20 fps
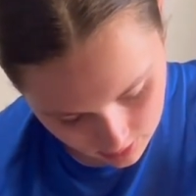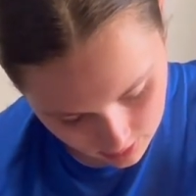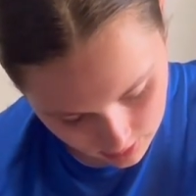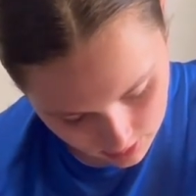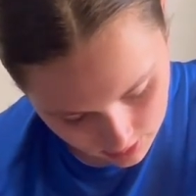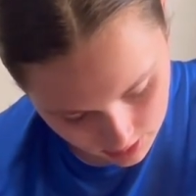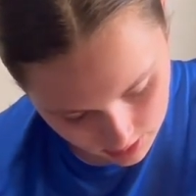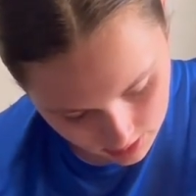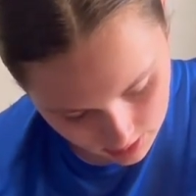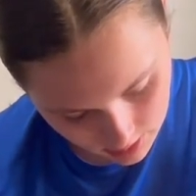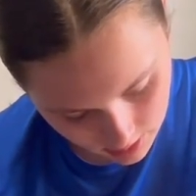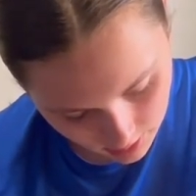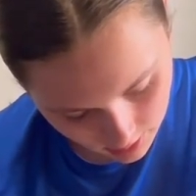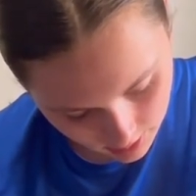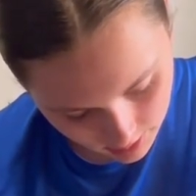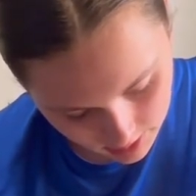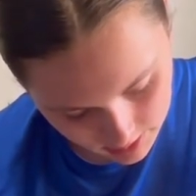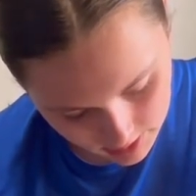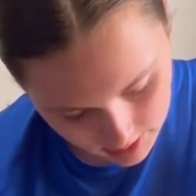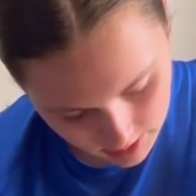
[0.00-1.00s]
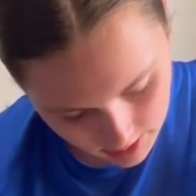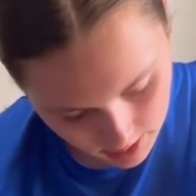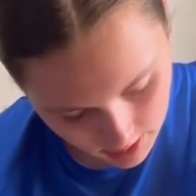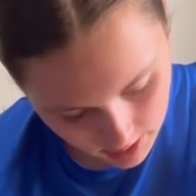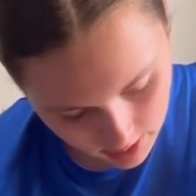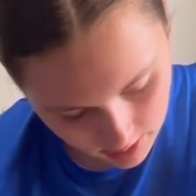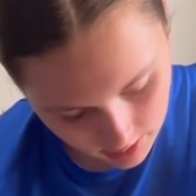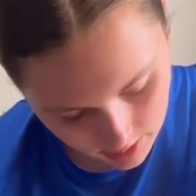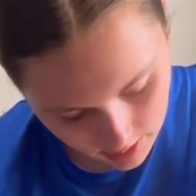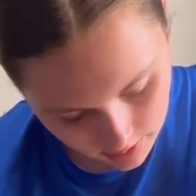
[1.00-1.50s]
just like I
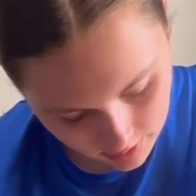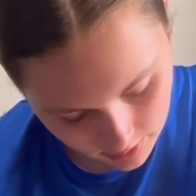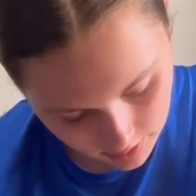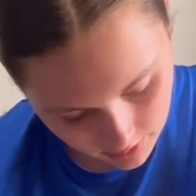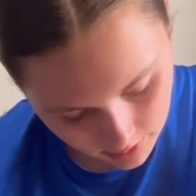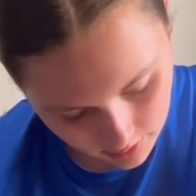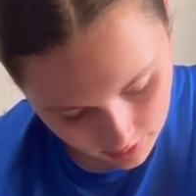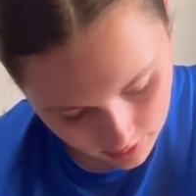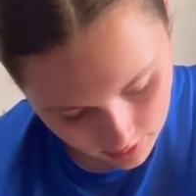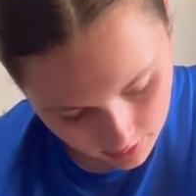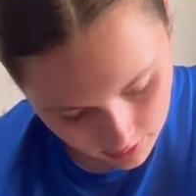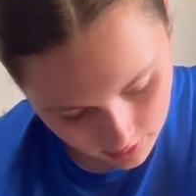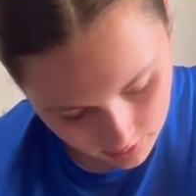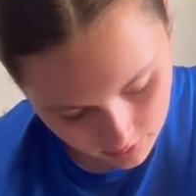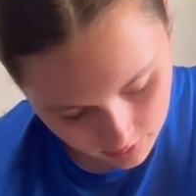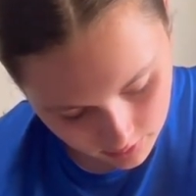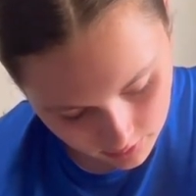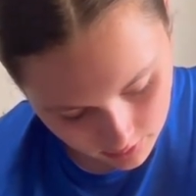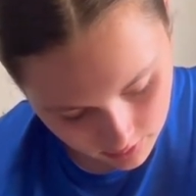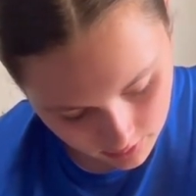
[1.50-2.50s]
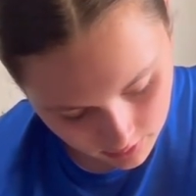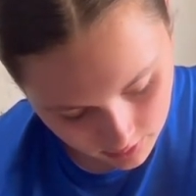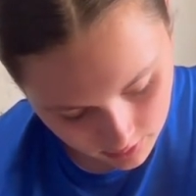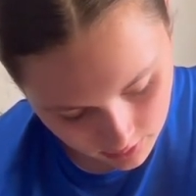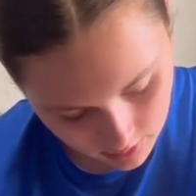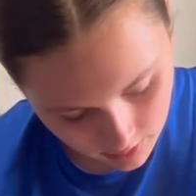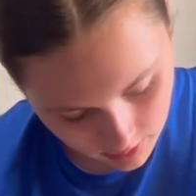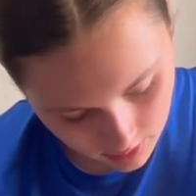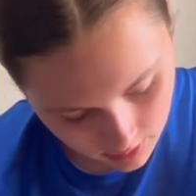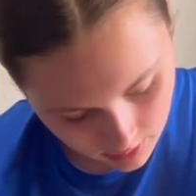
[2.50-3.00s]
said, go through.
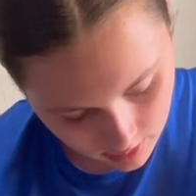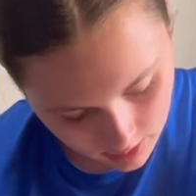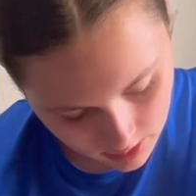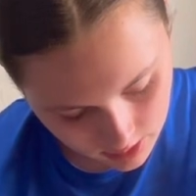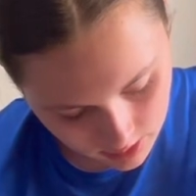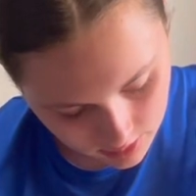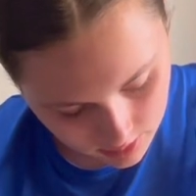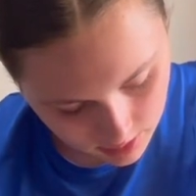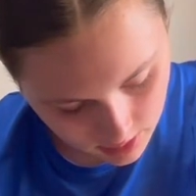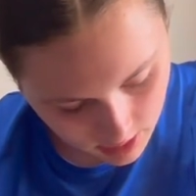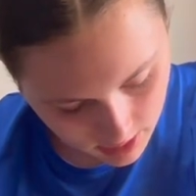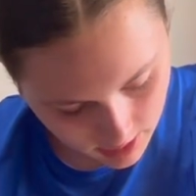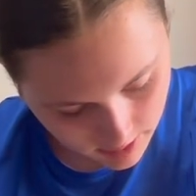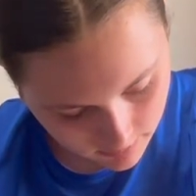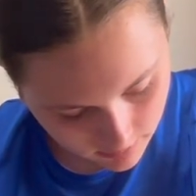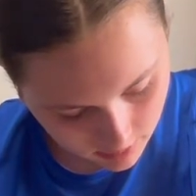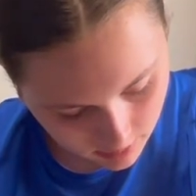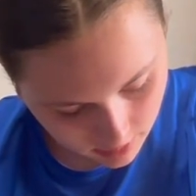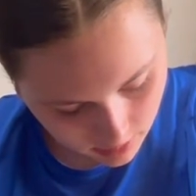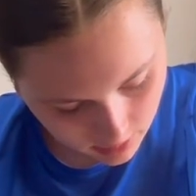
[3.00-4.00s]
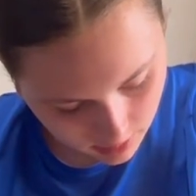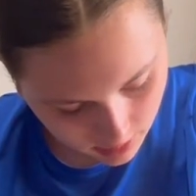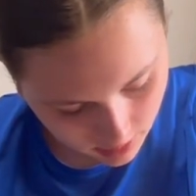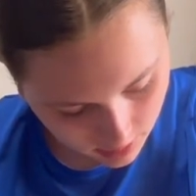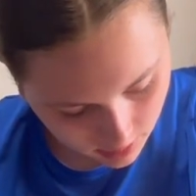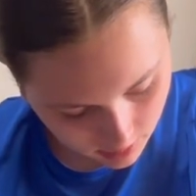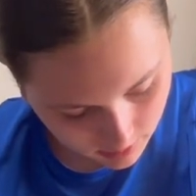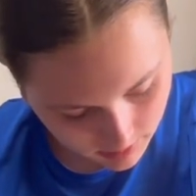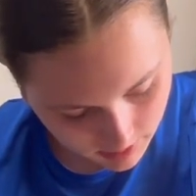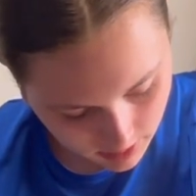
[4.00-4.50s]
Try to have a
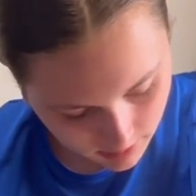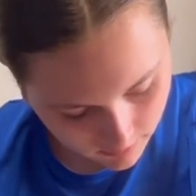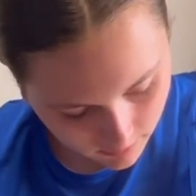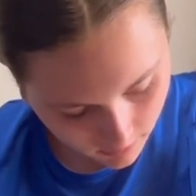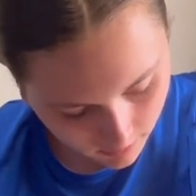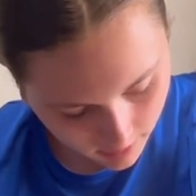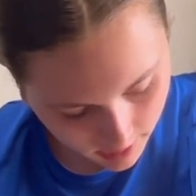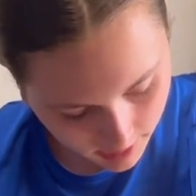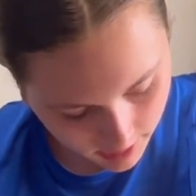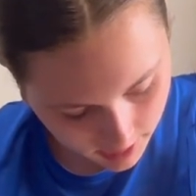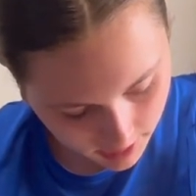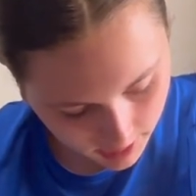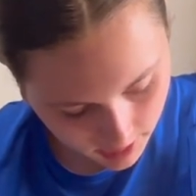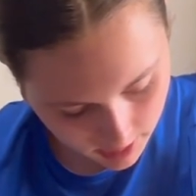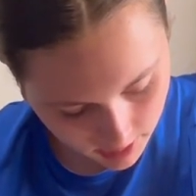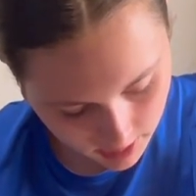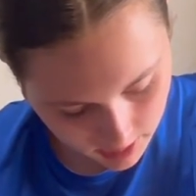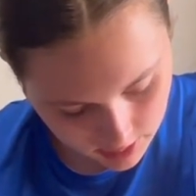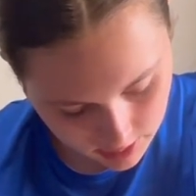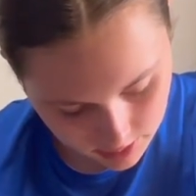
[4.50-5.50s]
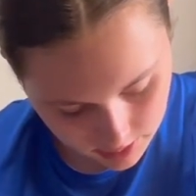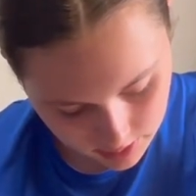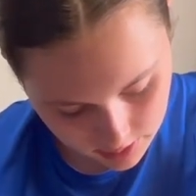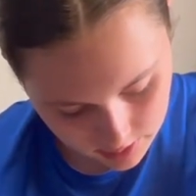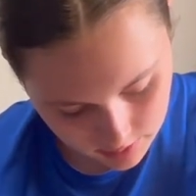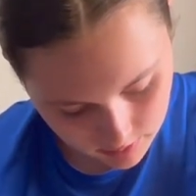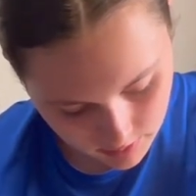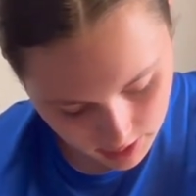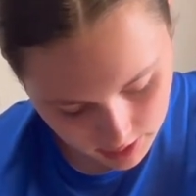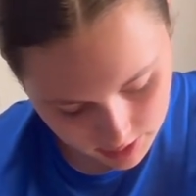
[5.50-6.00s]
little bit of a light hand. Just
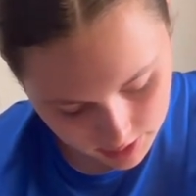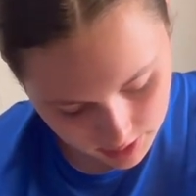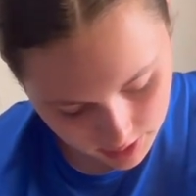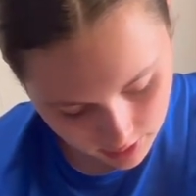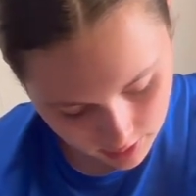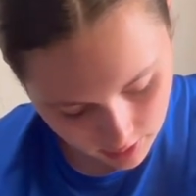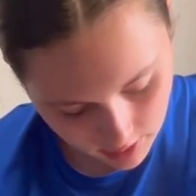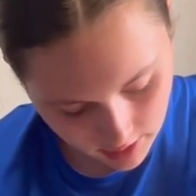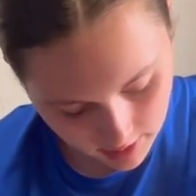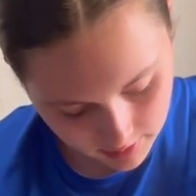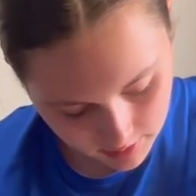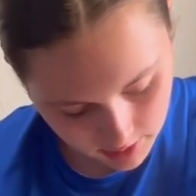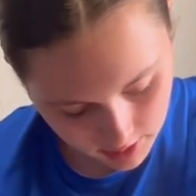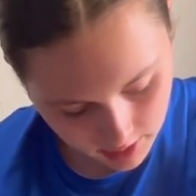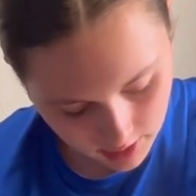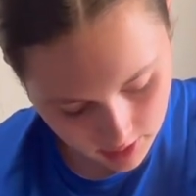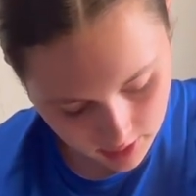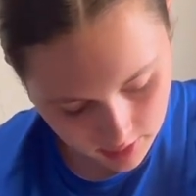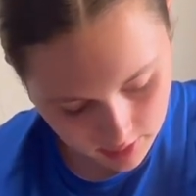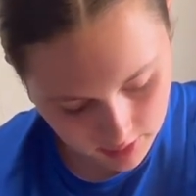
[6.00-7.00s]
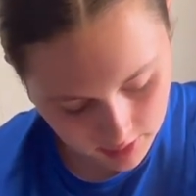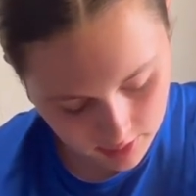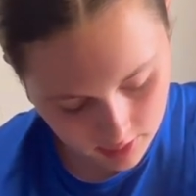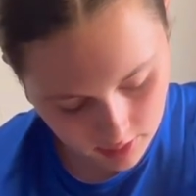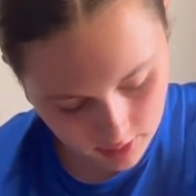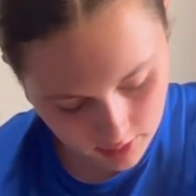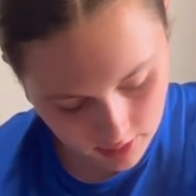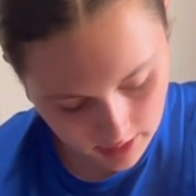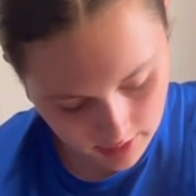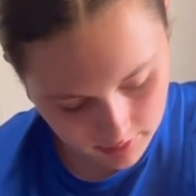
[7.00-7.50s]
make sure you're grabbing the color. You're
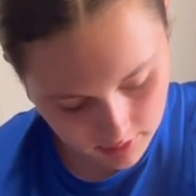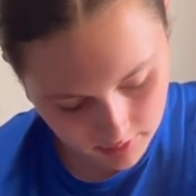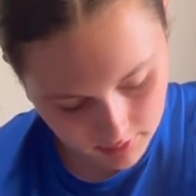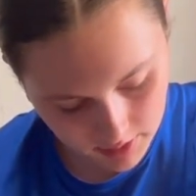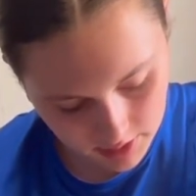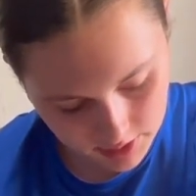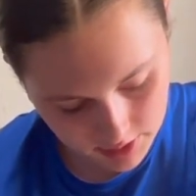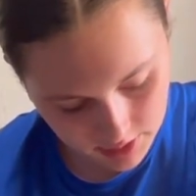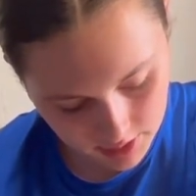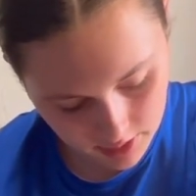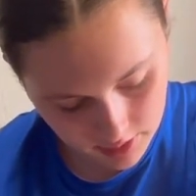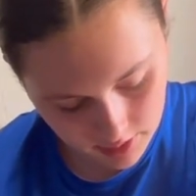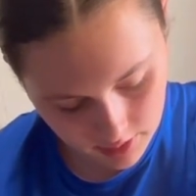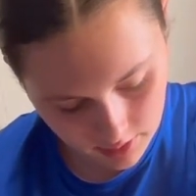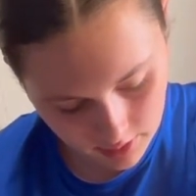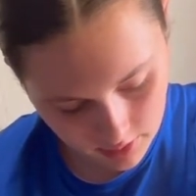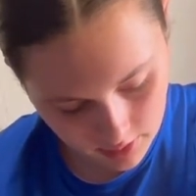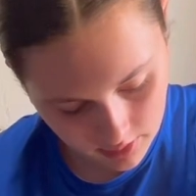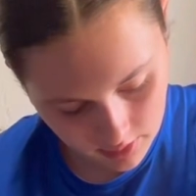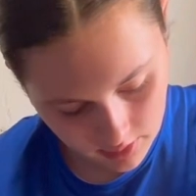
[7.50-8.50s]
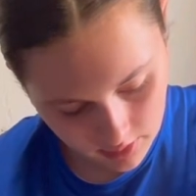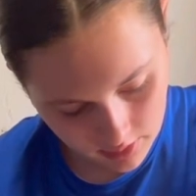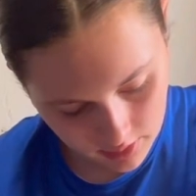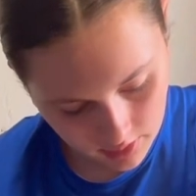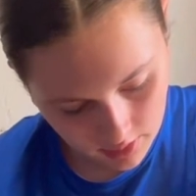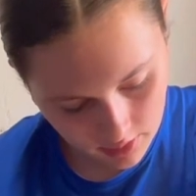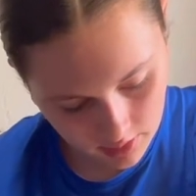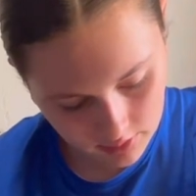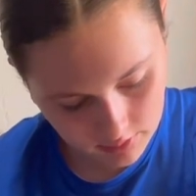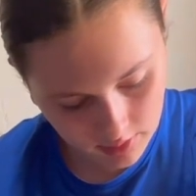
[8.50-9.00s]
not grabbing a bunch of your,
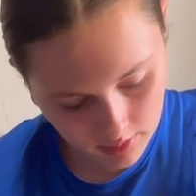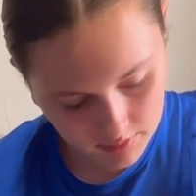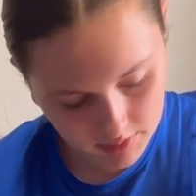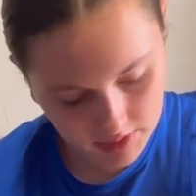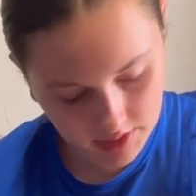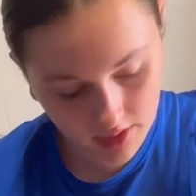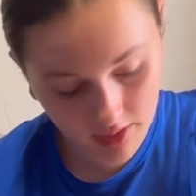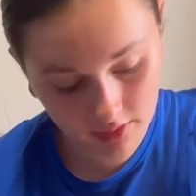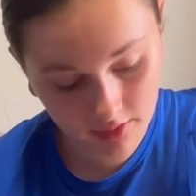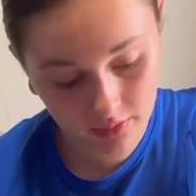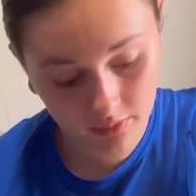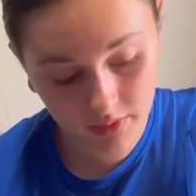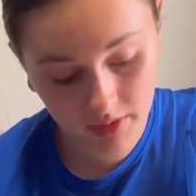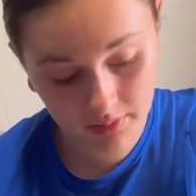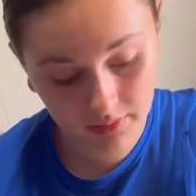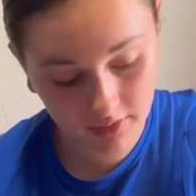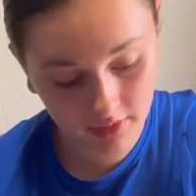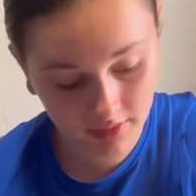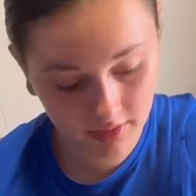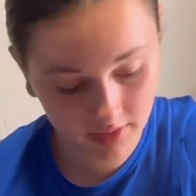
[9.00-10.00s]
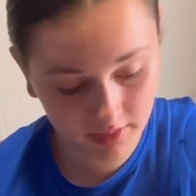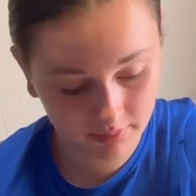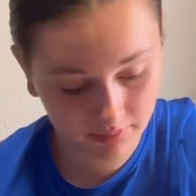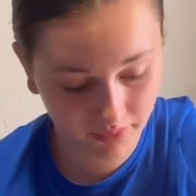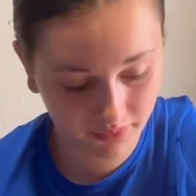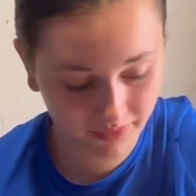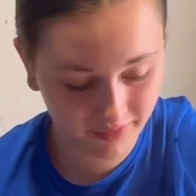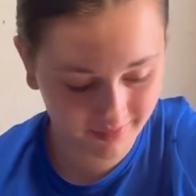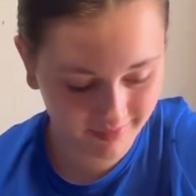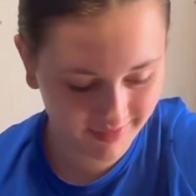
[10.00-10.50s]
almost called it whipped cream.
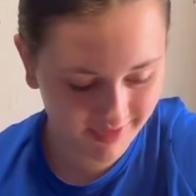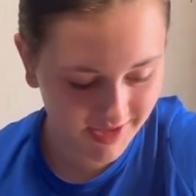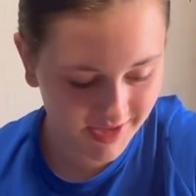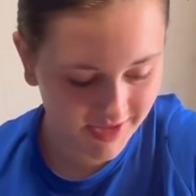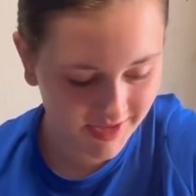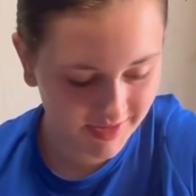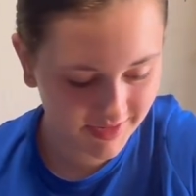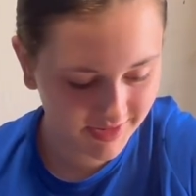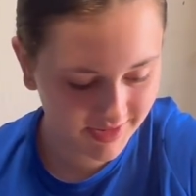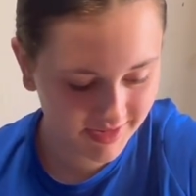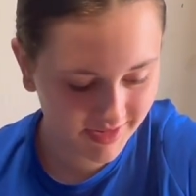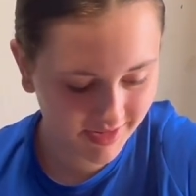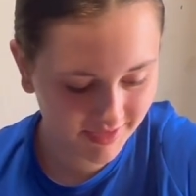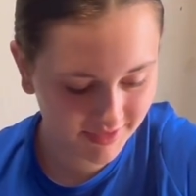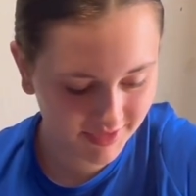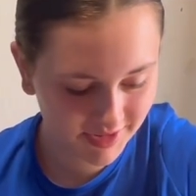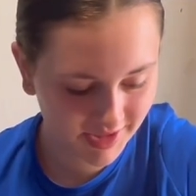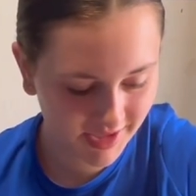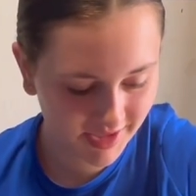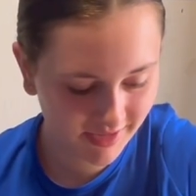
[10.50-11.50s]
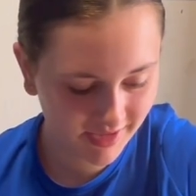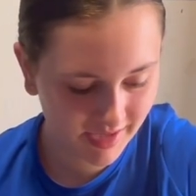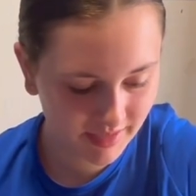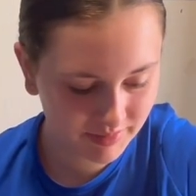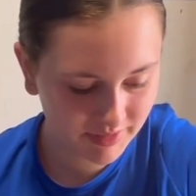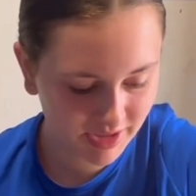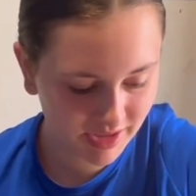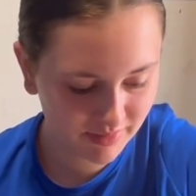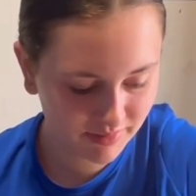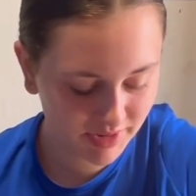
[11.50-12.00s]
Don't try to grab
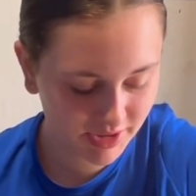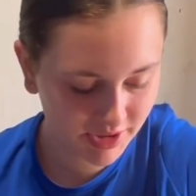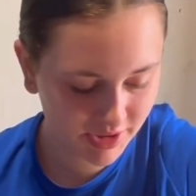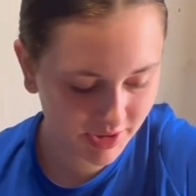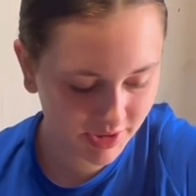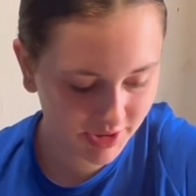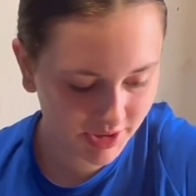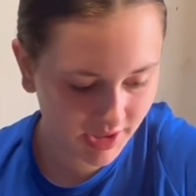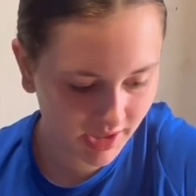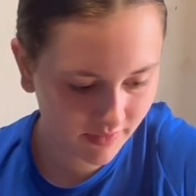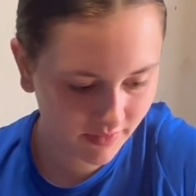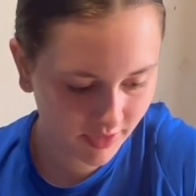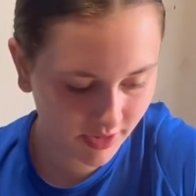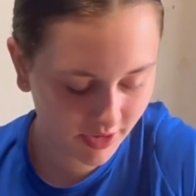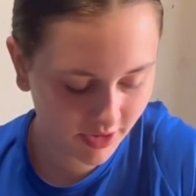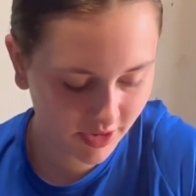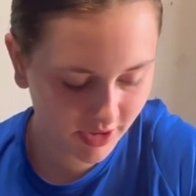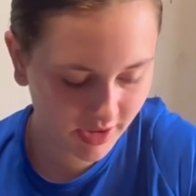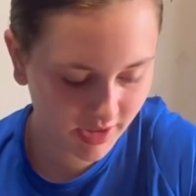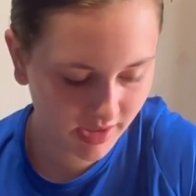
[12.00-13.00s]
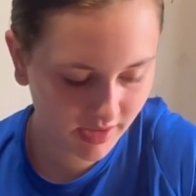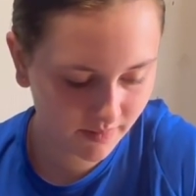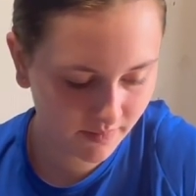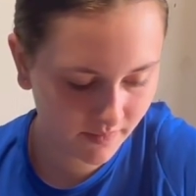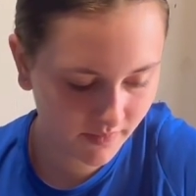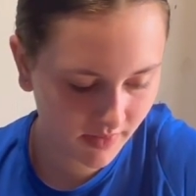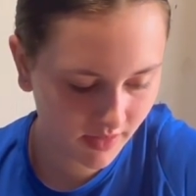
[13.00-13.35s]
too much of your shaving cream.